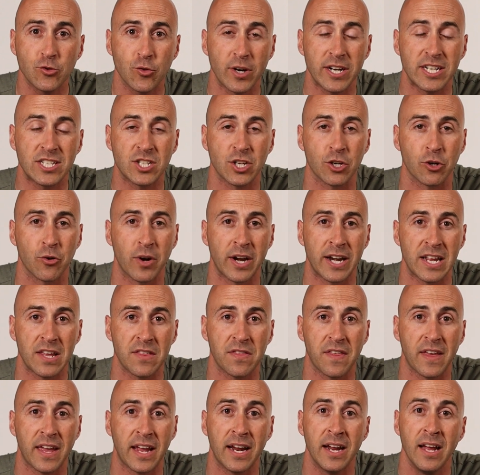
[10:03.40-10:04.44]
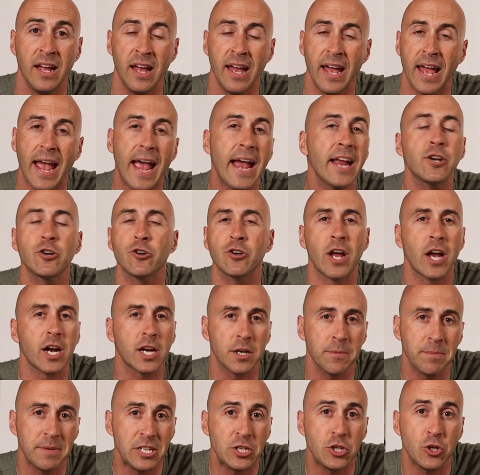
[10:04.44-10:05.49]
tracing or anything, and you're
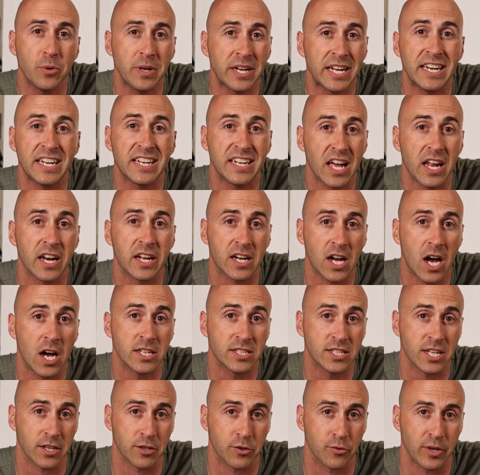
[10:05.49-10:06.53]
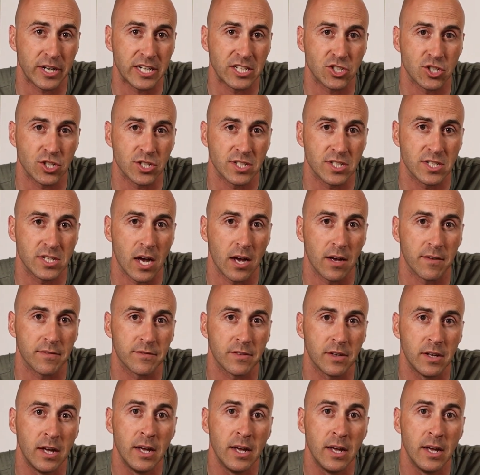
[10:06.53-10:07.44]
not going to be doing any kind of content creation stuff.